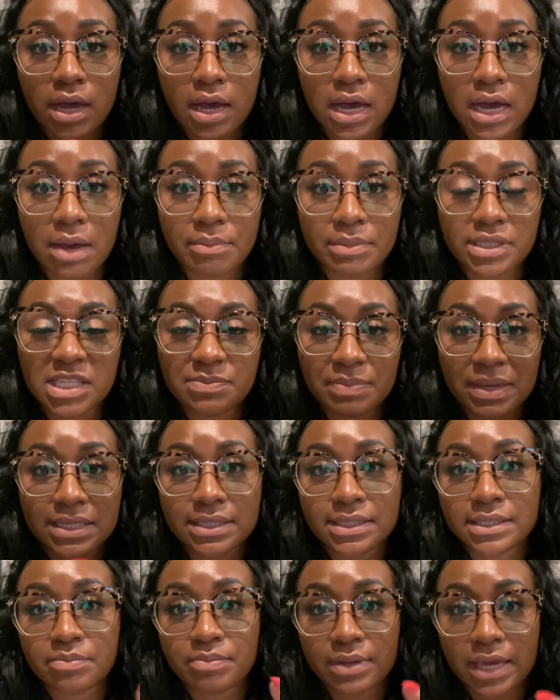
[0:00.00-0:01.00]
and
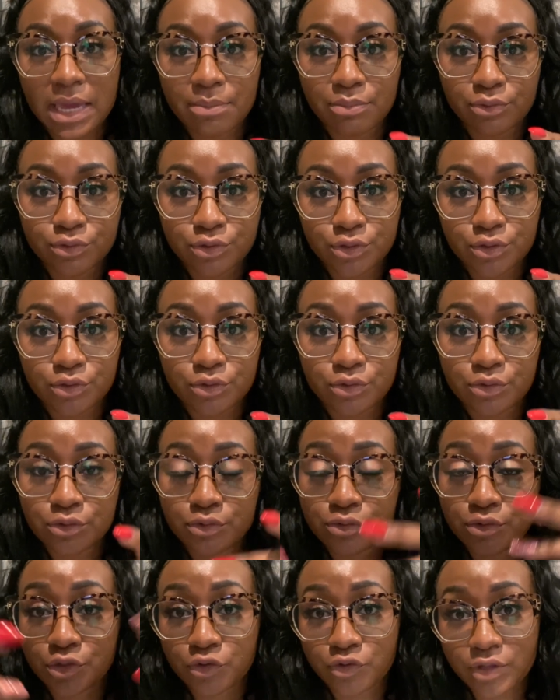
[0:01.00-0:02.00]
space to be able
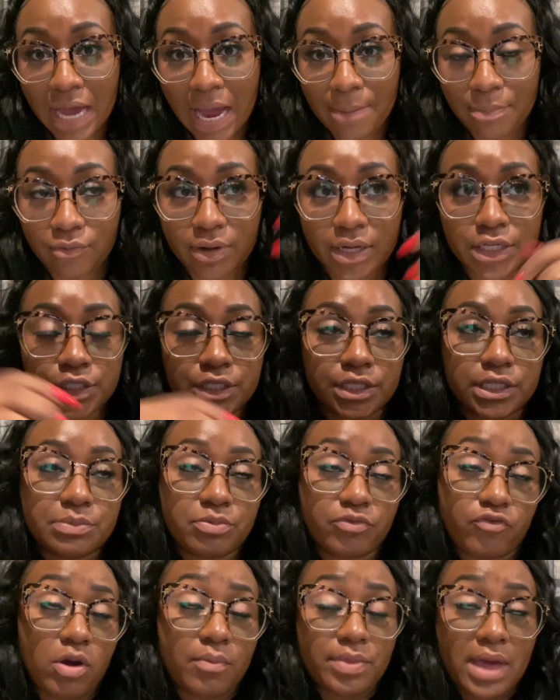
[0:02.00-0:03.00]
to do the operation,
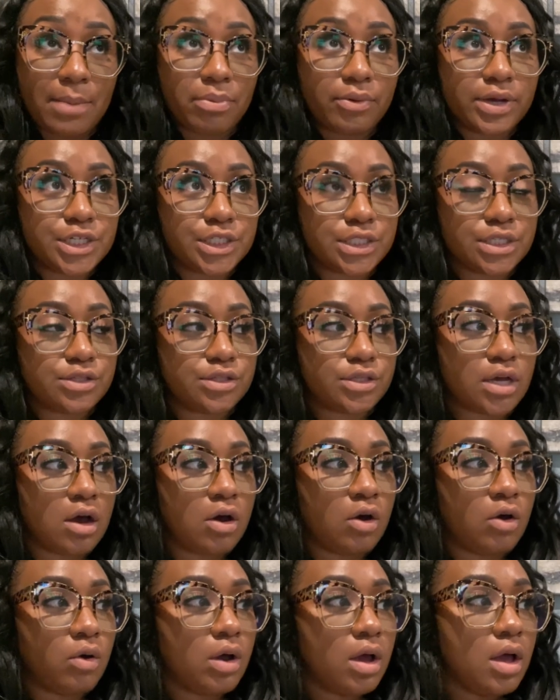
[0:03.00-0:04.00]
perform the operation.
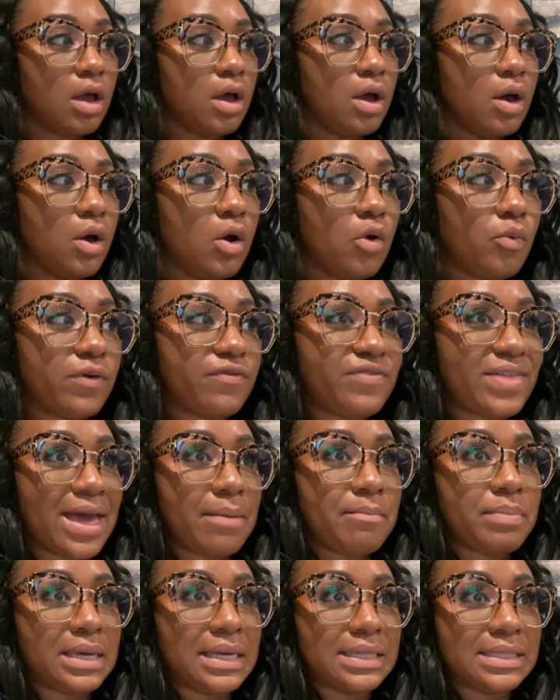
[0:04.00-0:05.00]
So with
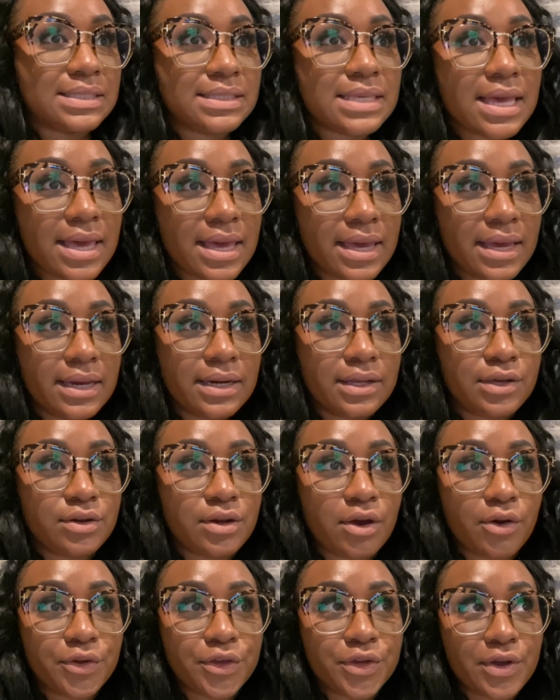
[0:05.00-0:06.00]
that being said, you
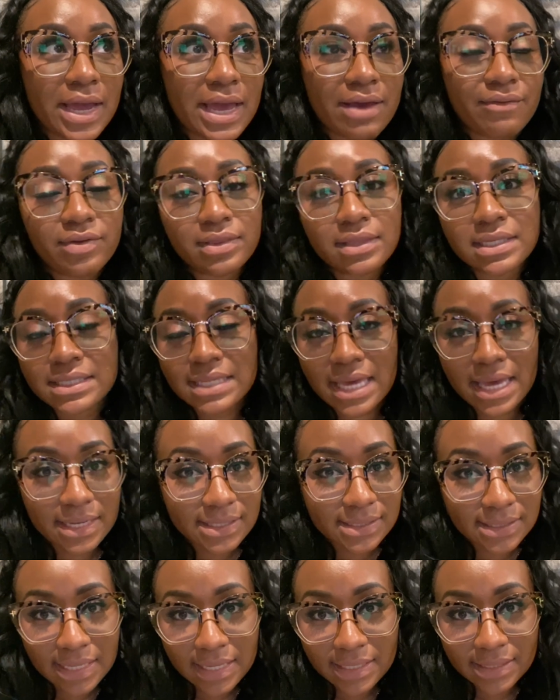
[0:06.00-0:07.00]
know, you're having this
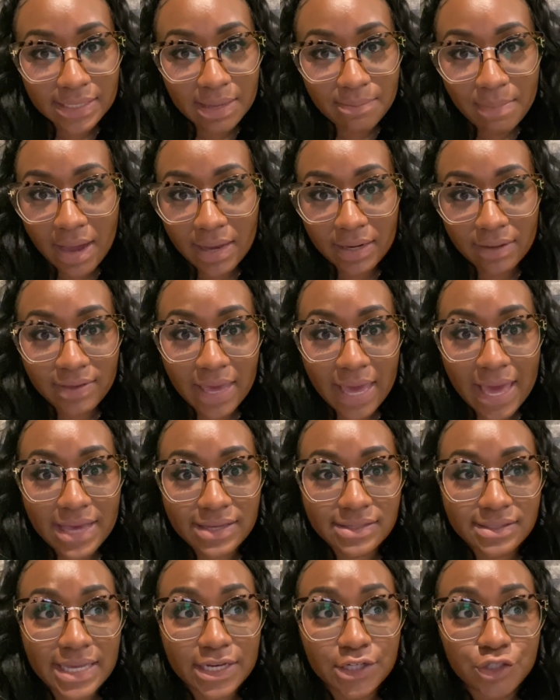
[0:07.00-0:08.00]
excess amount of
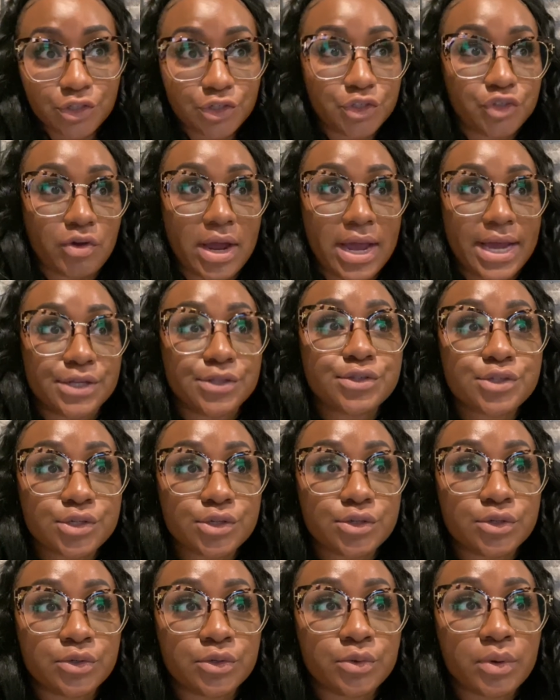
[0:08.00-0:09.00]
gas that you're trying
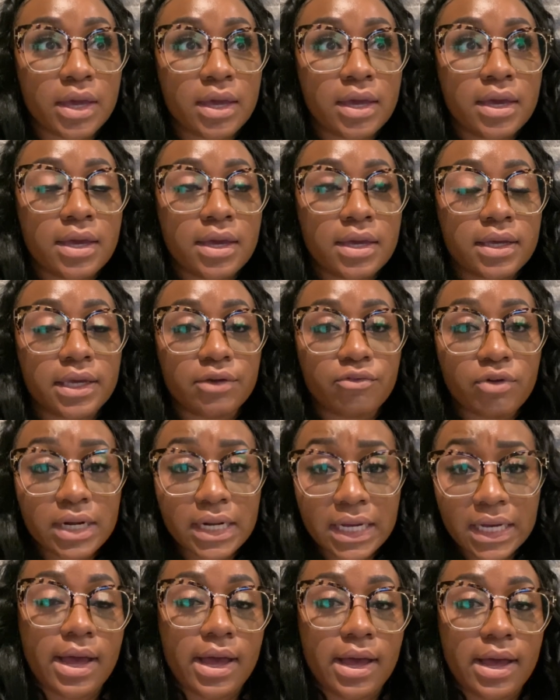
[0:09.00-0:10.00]
to get rid
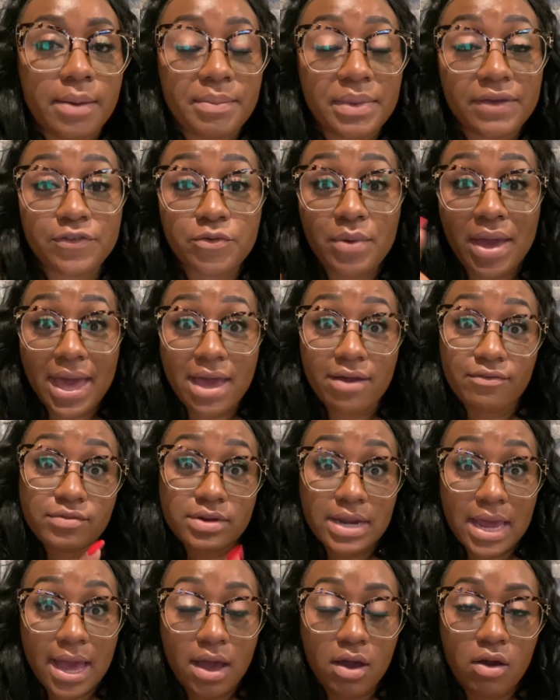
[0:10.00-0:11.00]
of. If you have
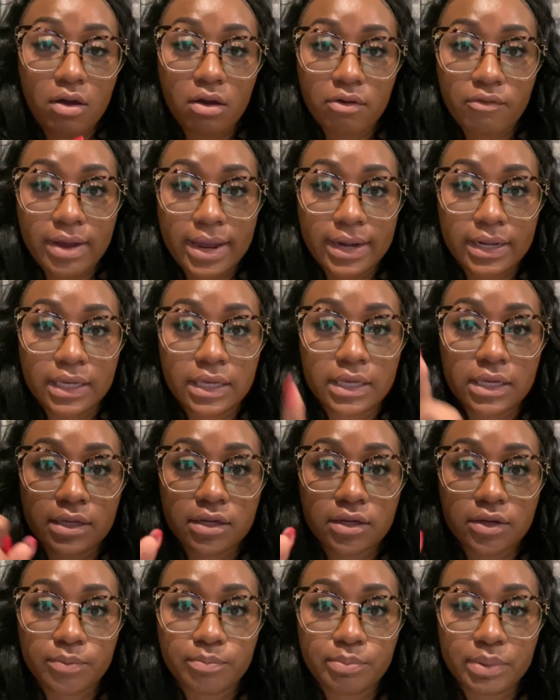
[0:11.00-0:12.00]
not already,
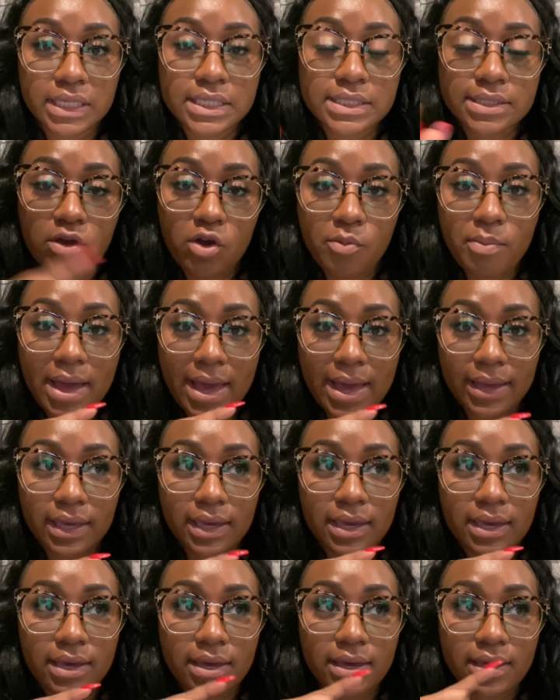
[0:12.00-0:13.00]
please go back
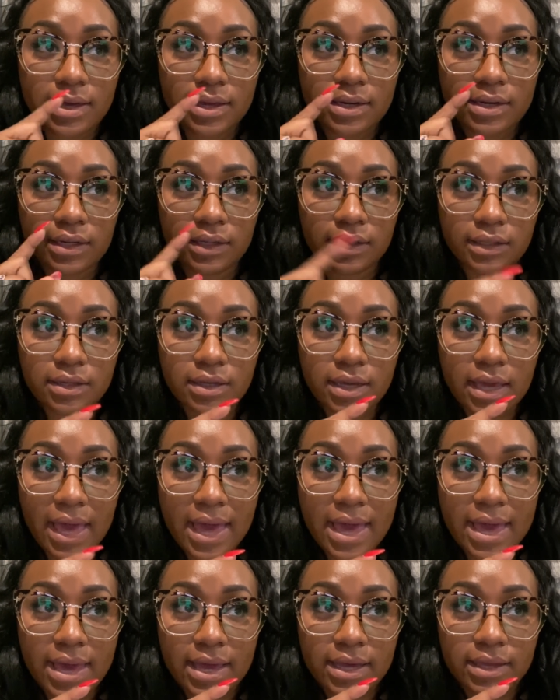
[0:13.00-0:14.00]
and look
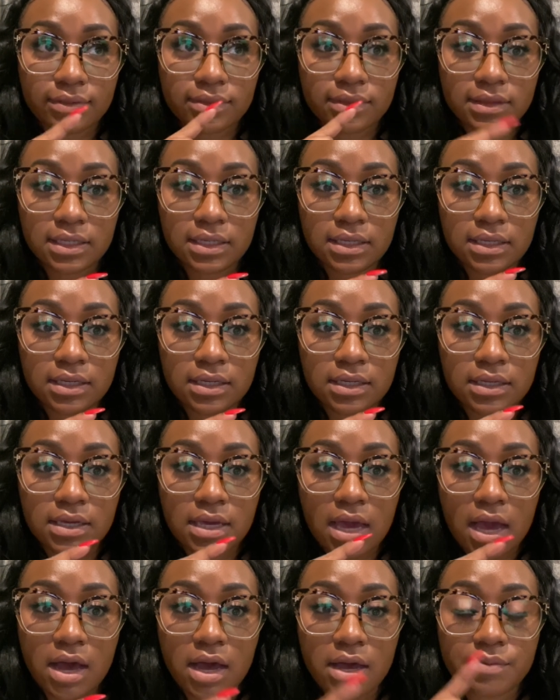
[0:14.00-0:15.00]
at
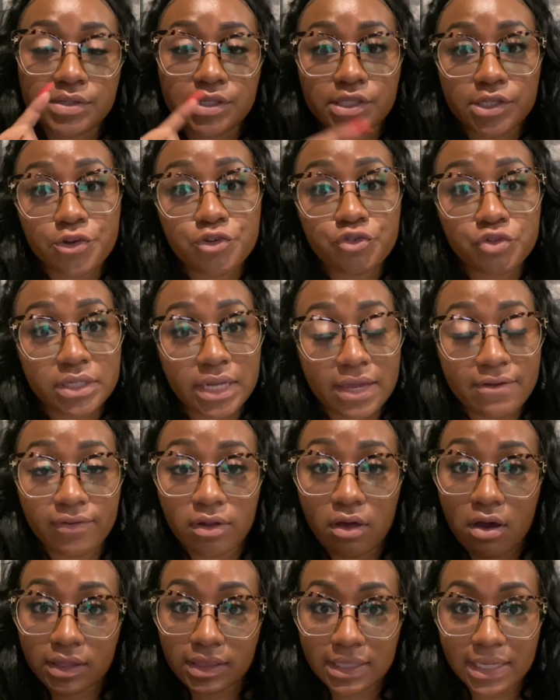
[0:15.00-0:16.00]
the surgery day
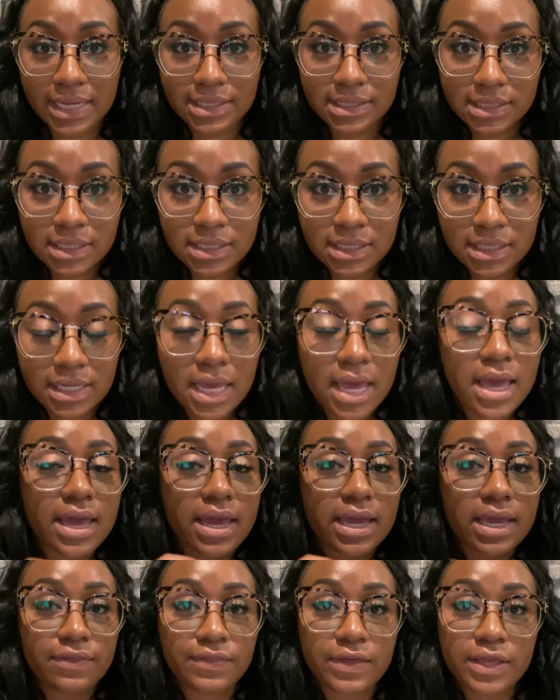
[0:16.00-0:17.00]
vlog that I did,
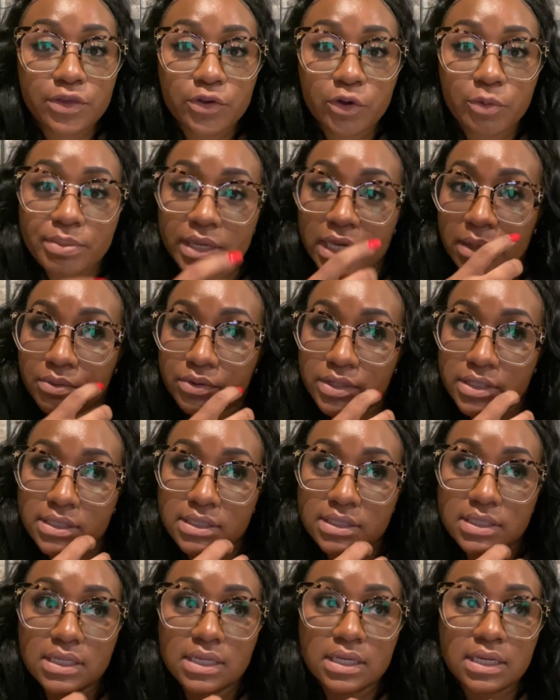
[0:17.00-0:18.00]
and then you'll be able to
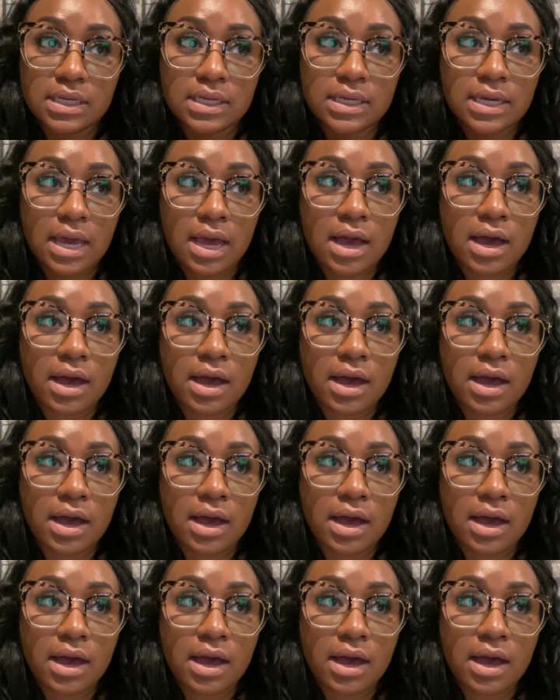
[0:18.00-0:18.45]
see